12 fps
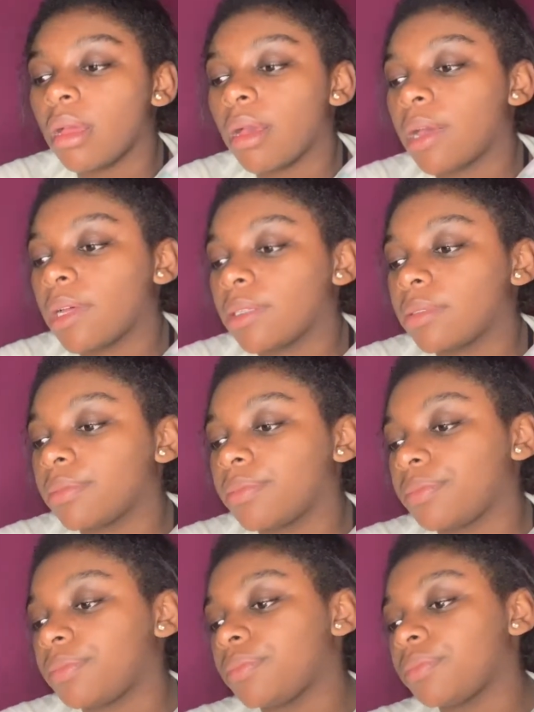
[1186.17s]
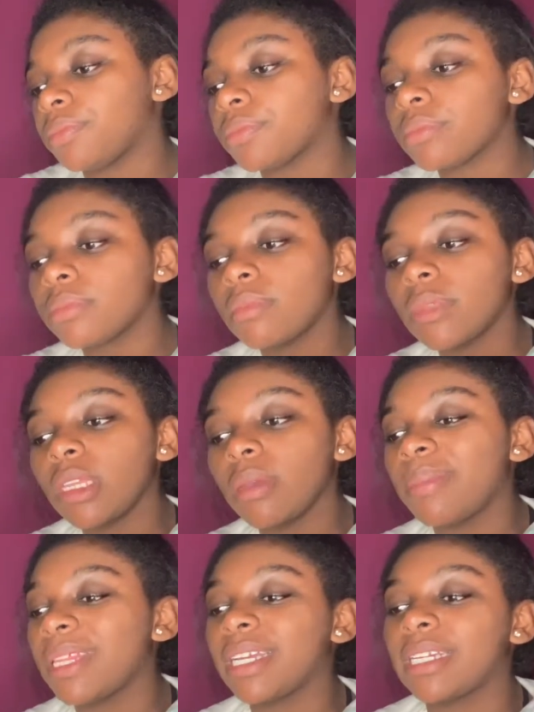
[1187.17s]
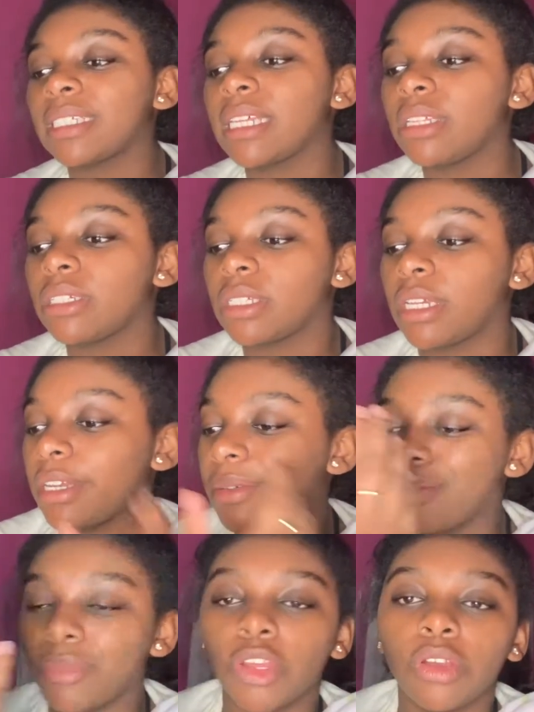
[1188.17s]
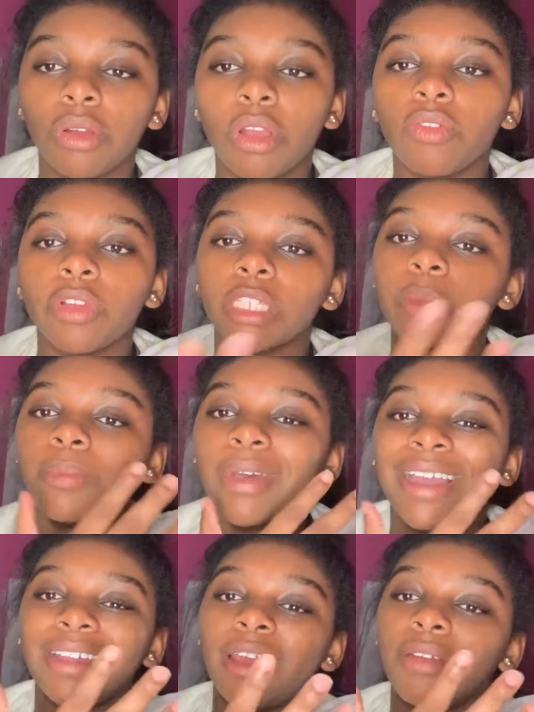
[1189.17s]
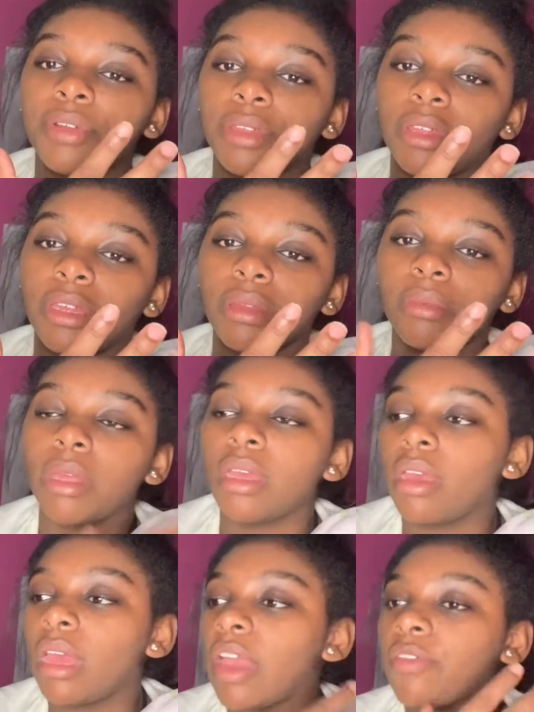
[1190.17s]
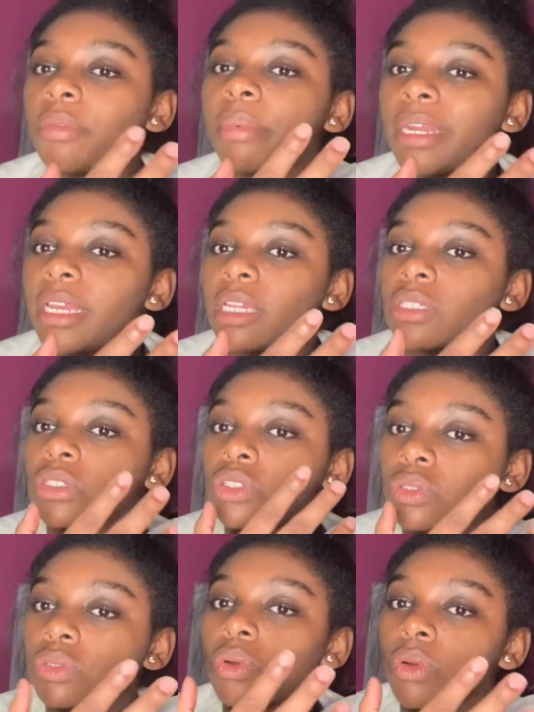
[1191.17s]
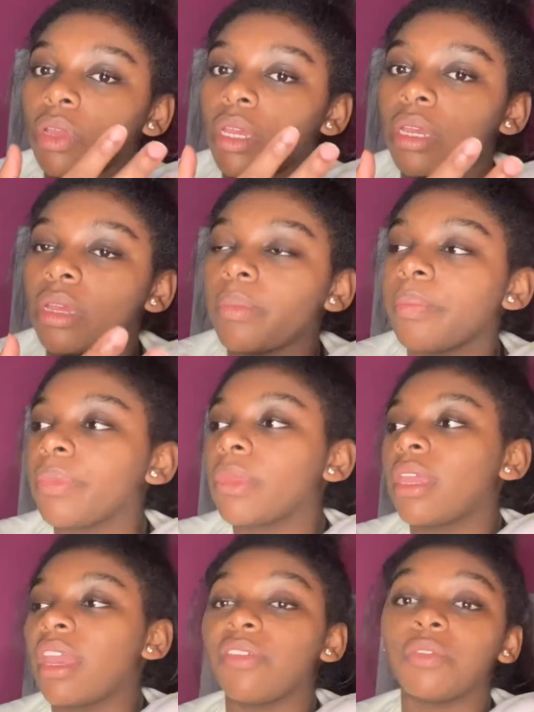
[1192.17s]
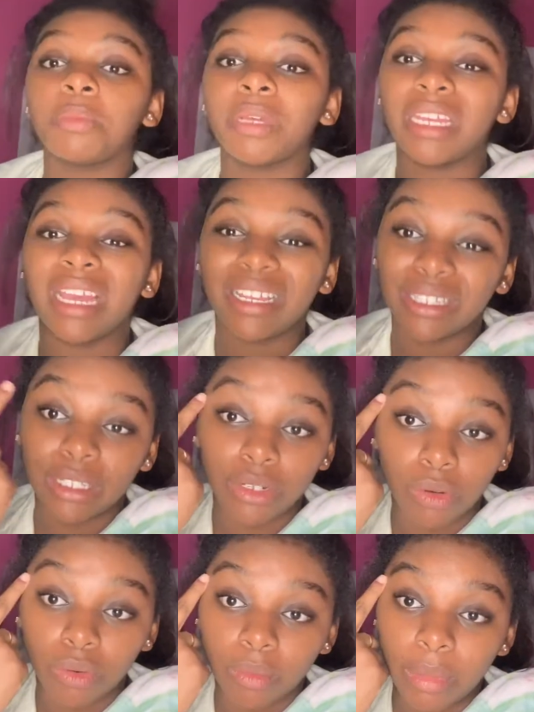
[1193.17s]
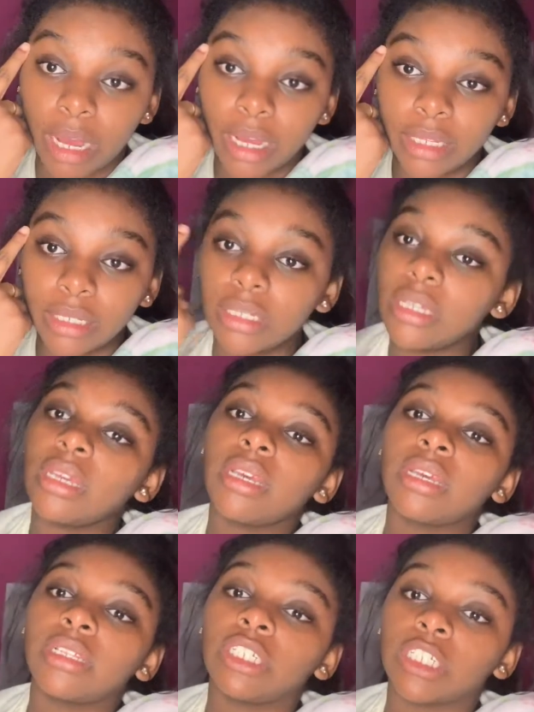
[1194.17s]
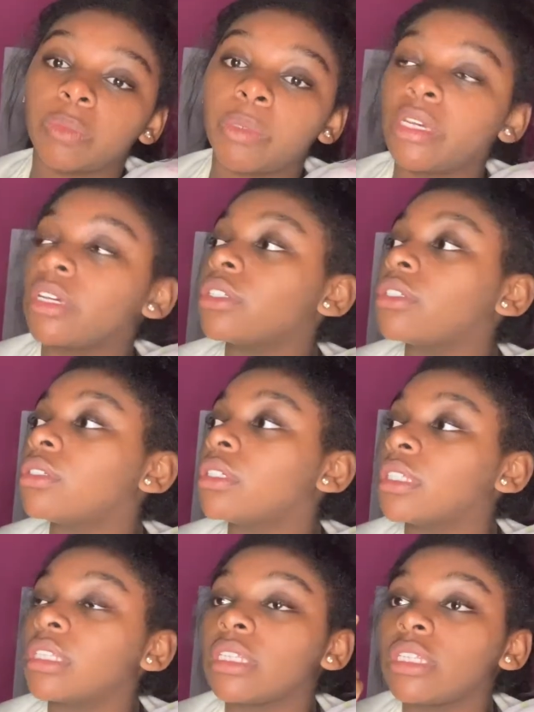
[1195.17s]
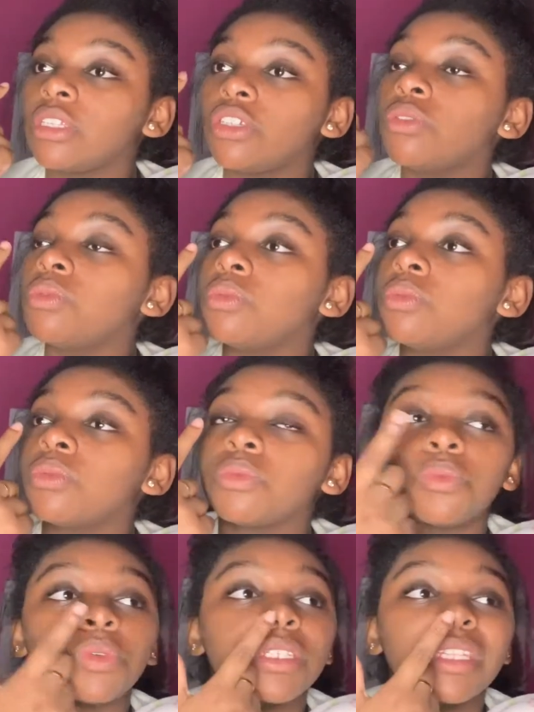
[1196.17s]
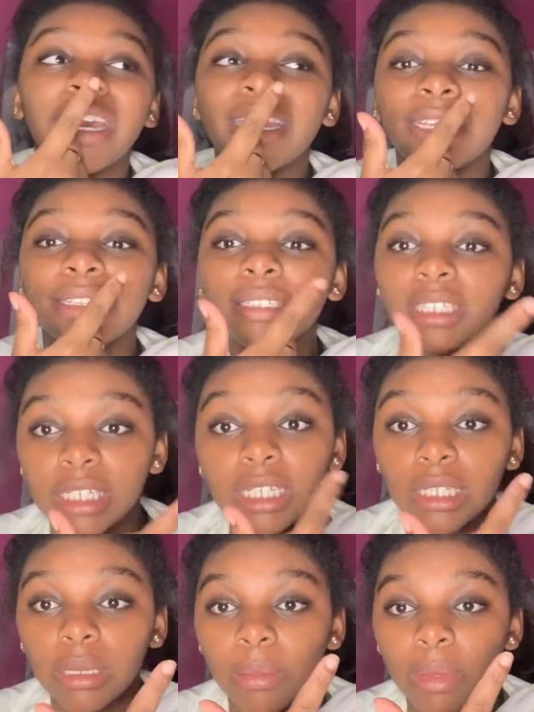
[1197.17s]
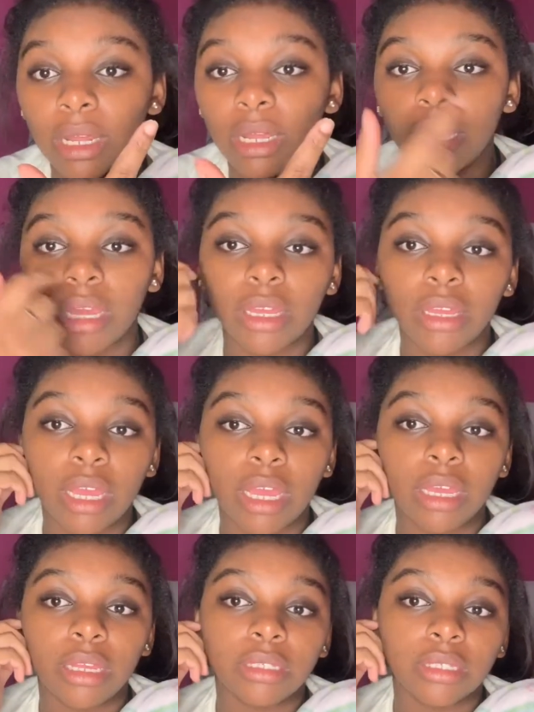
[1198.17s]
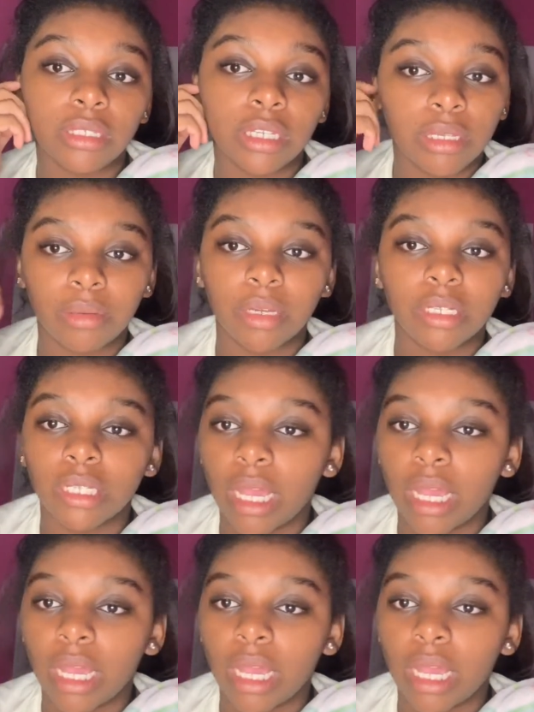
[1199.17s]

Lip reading: But like I said, there's like a reason behind everything. Everybody has a story. Everybody has their own mind. Just because you would like see somebody and like, because